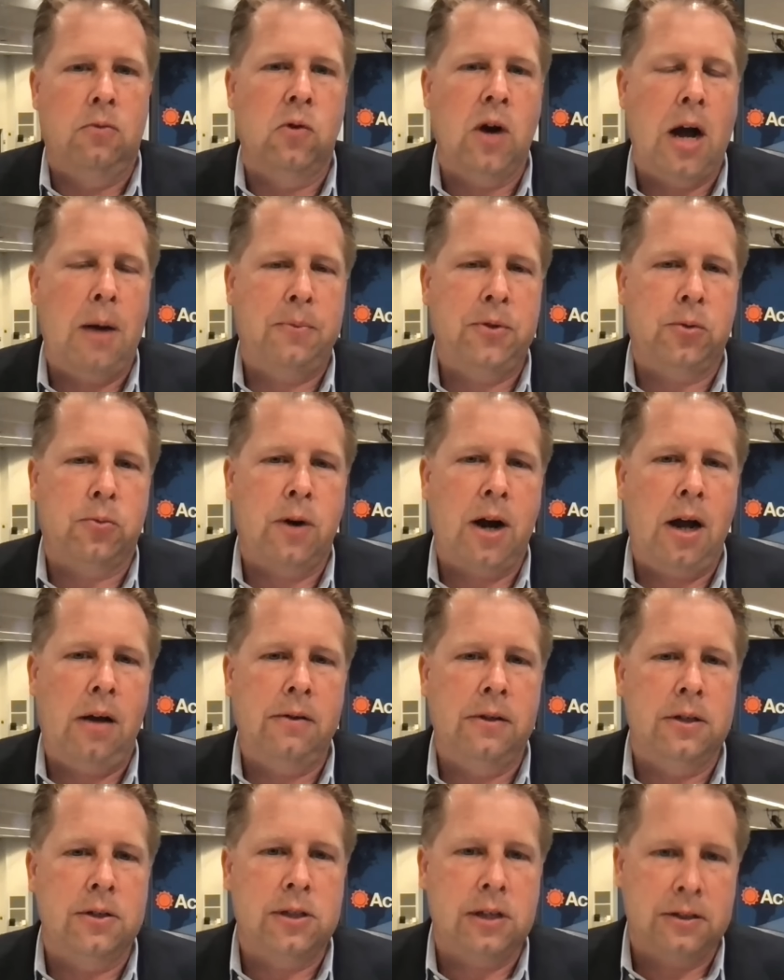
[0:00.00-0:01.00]
wrapped
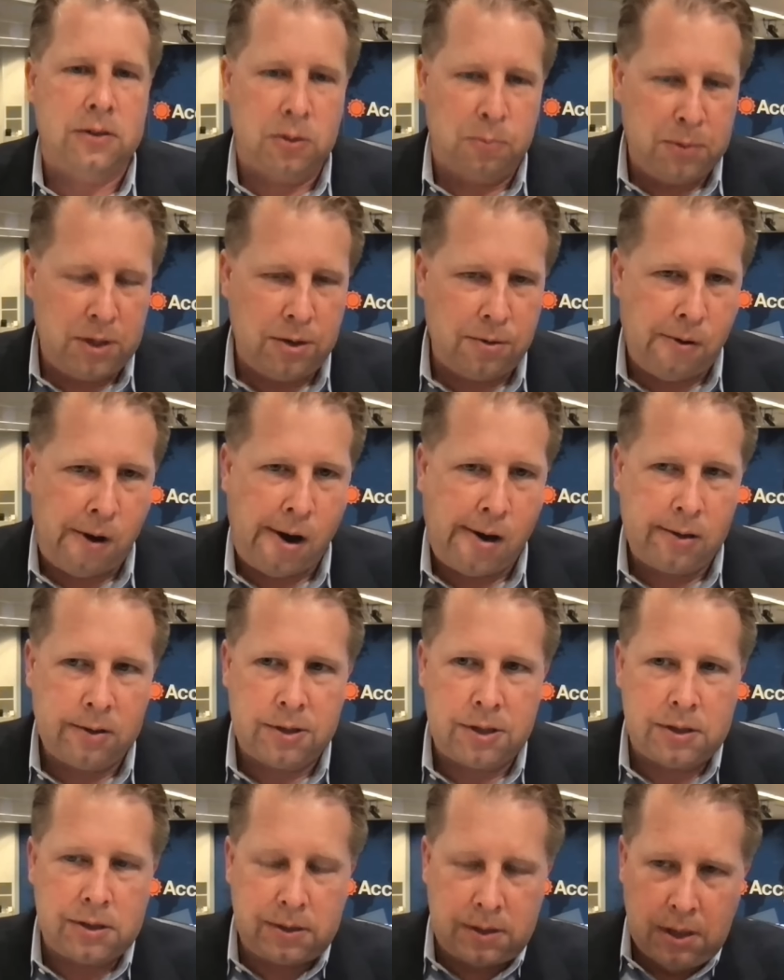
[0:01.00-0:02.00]
around this as a
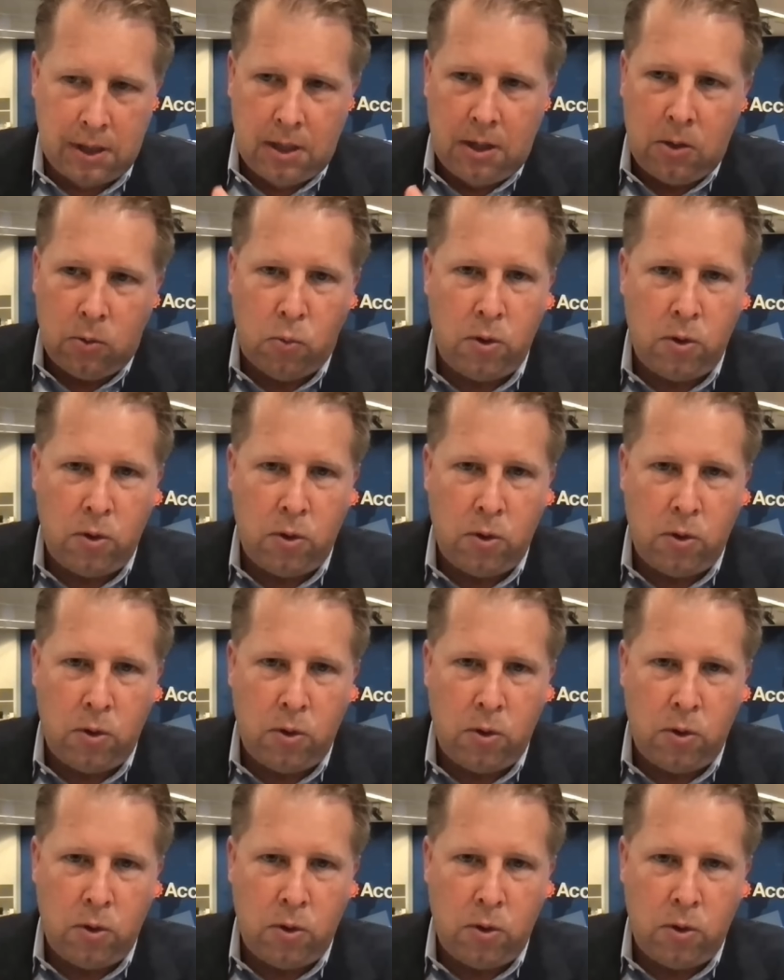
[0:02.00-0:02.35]
meteorologist,